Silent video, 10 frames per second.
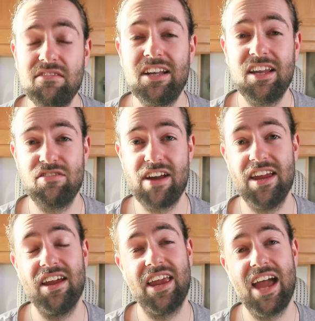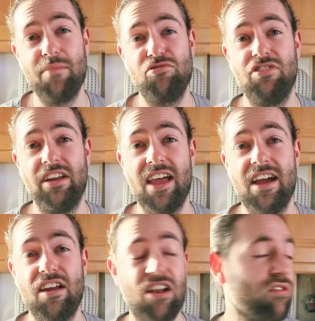really great at capturing
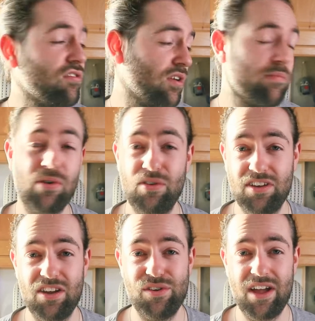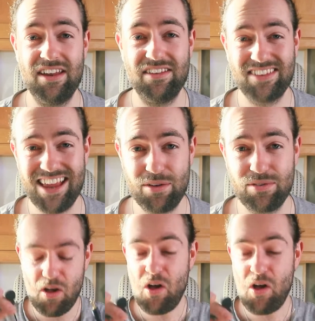that close-up audio kind of sound.